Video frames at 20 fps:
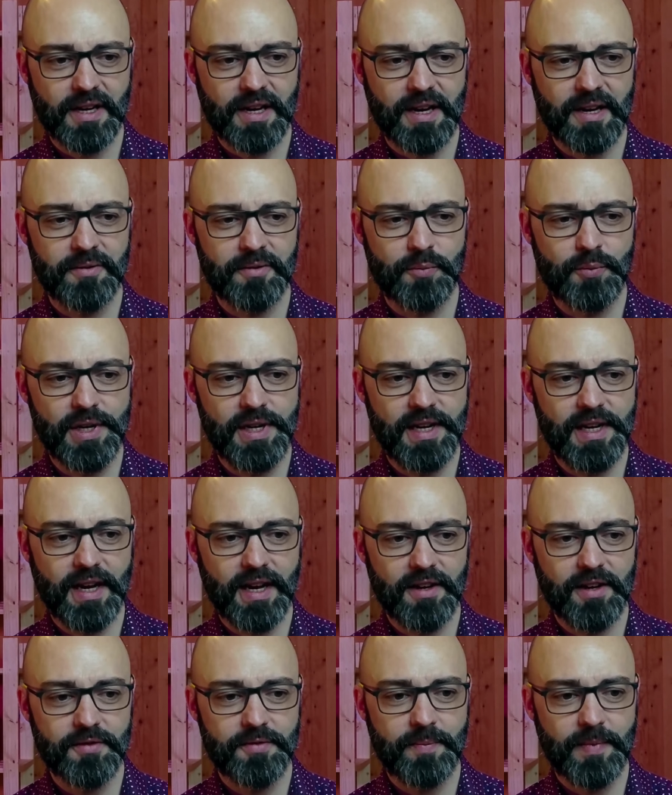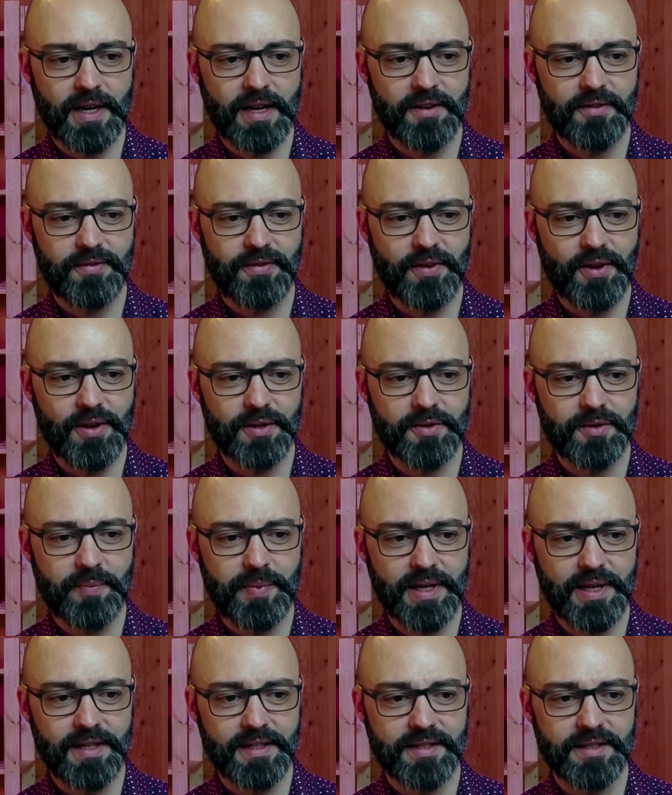so I really have my
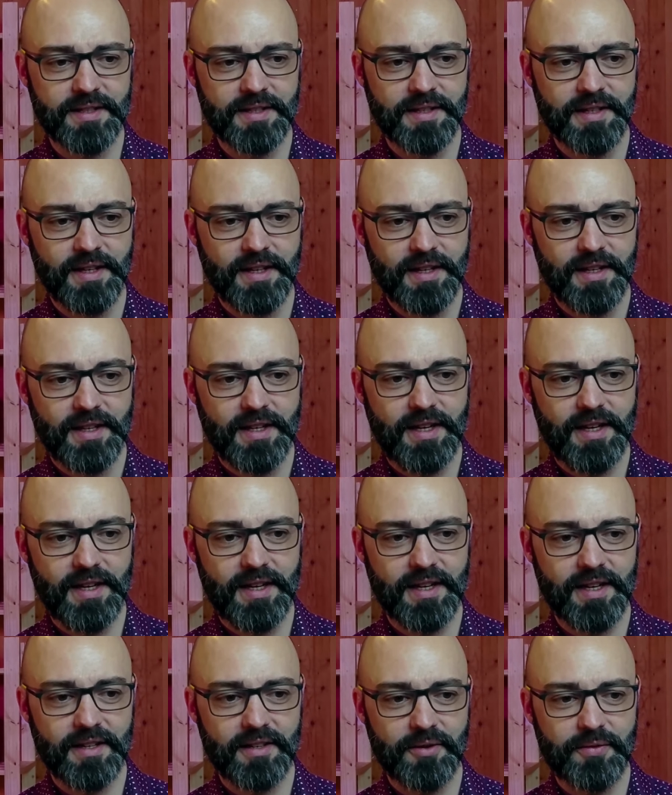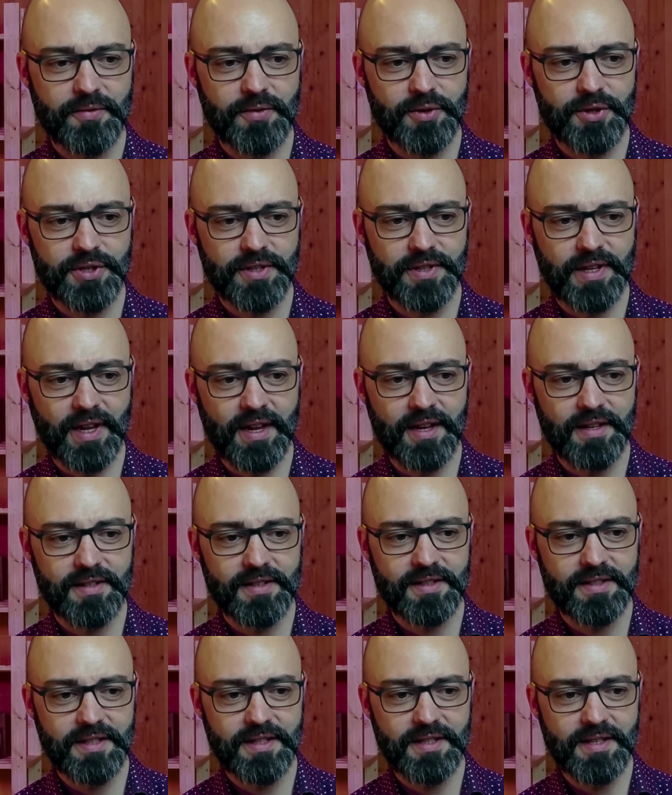first base here, the function
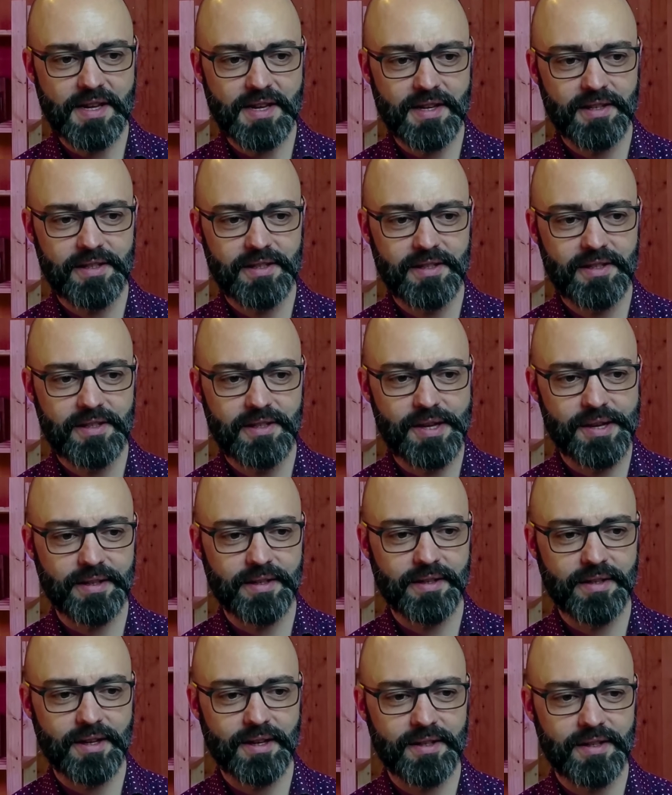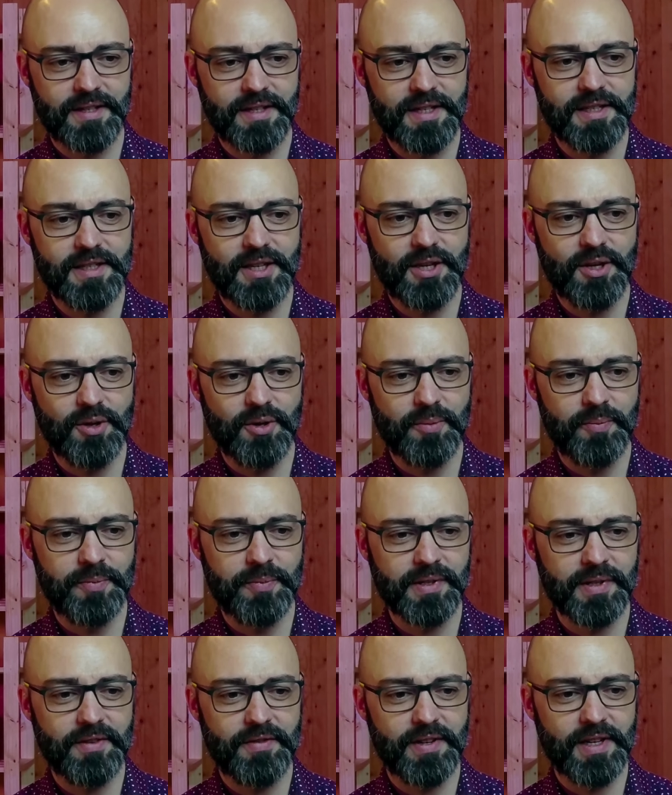is the t
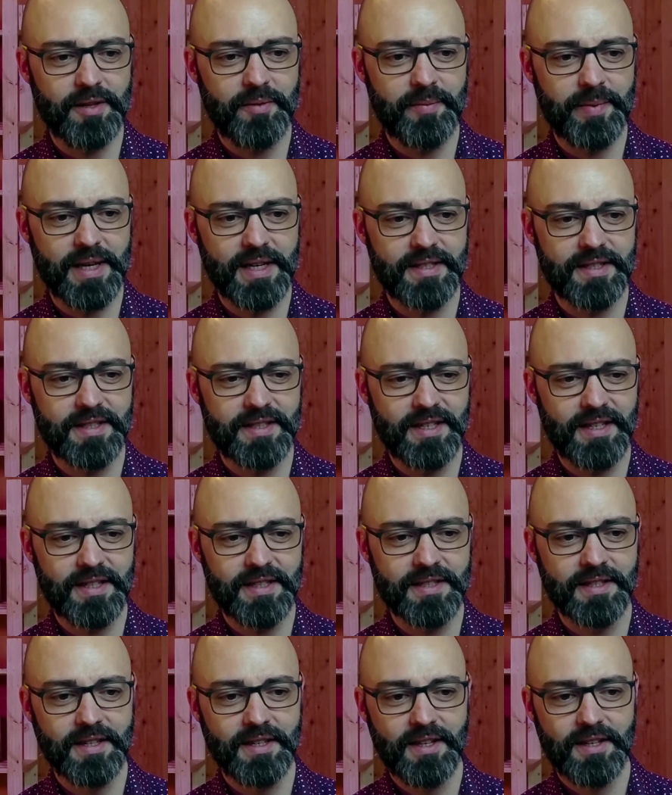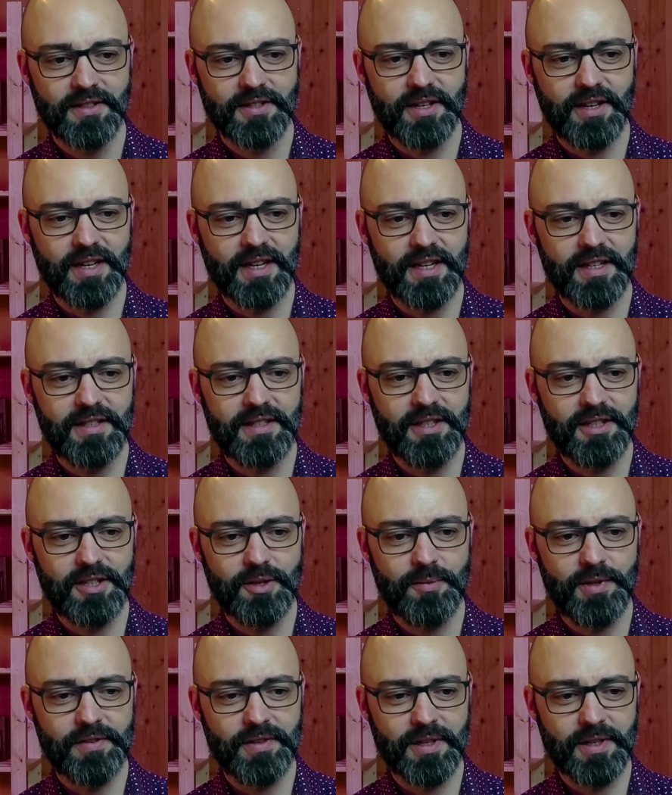cubed divided by 6. So I get
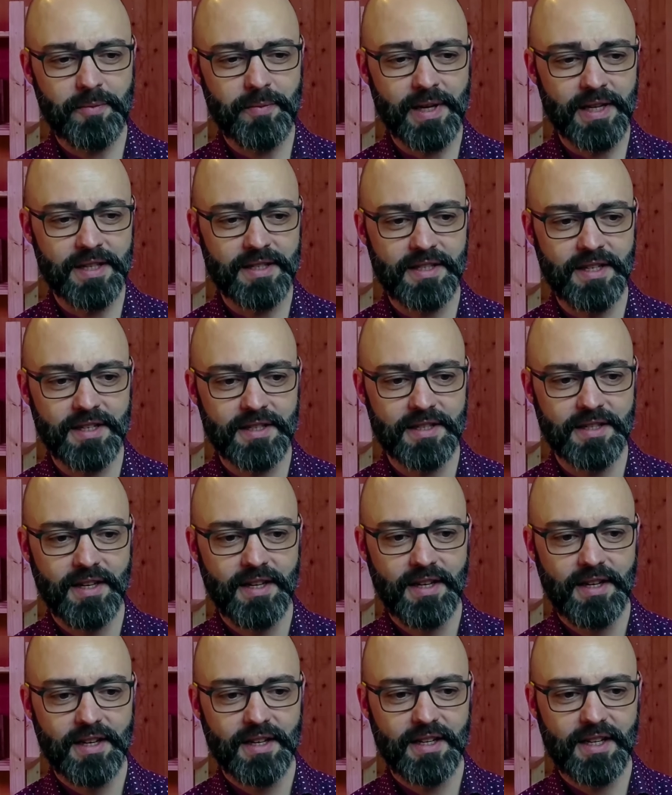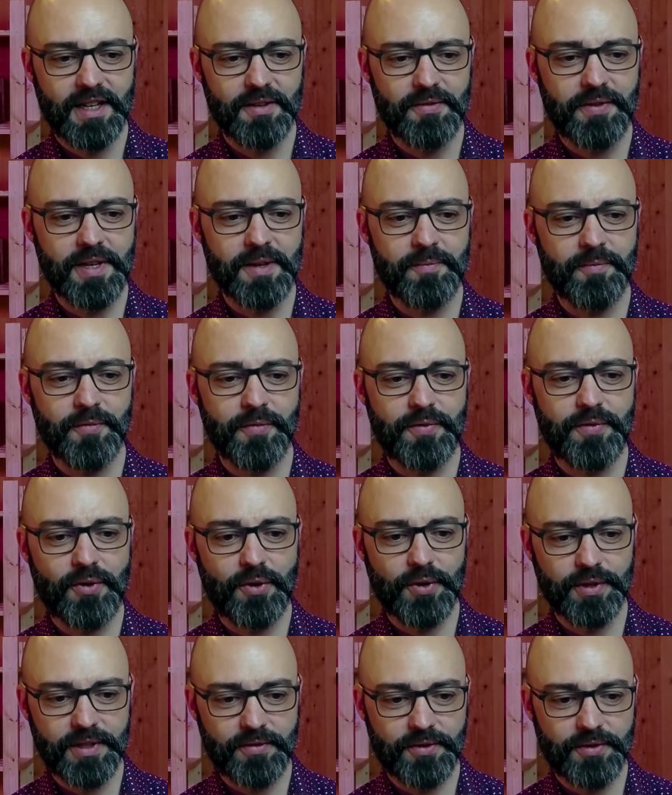t cubed divided by 6. Give them
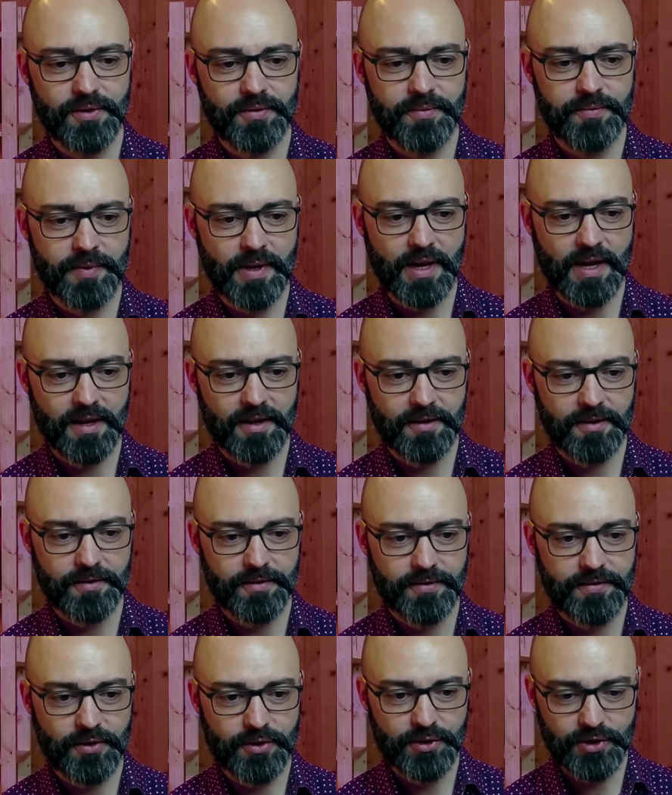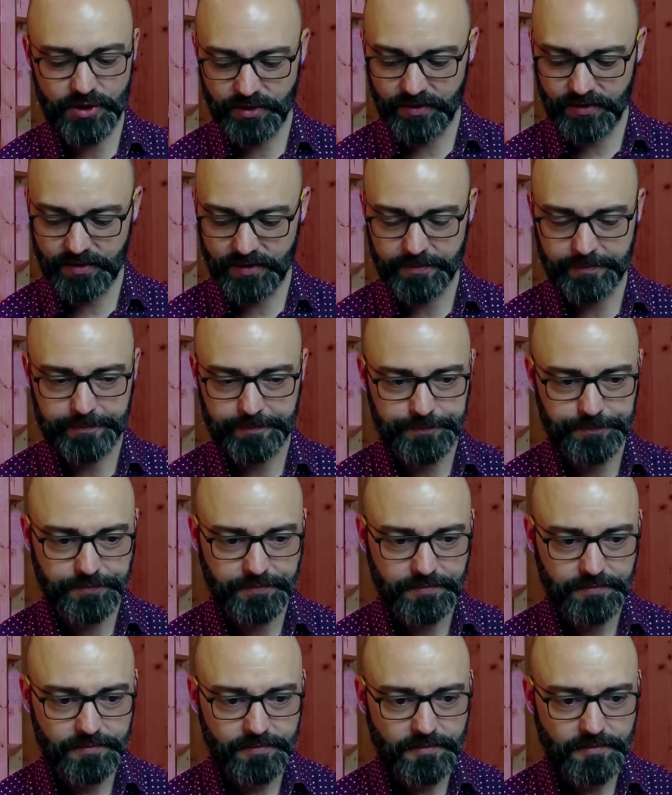4 different functions,